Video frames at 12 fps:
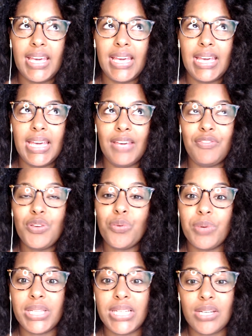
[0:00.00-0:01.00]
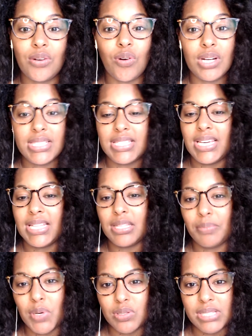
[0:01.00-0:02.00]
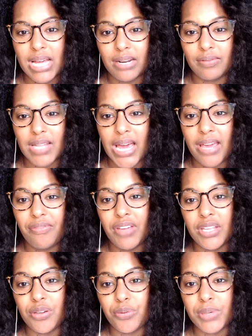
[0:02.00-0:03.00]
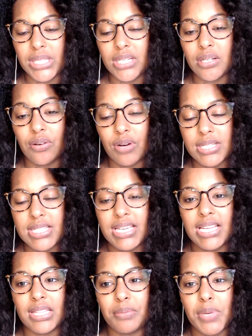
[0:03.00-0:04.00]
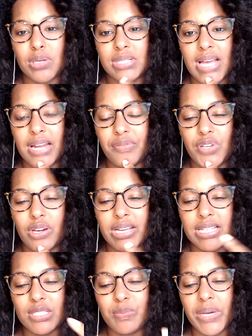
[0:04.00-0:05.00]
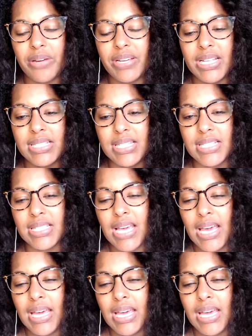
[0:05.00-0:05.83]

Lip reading: if you're really going to get the most out of life and you're really going to get the most out of your experiences,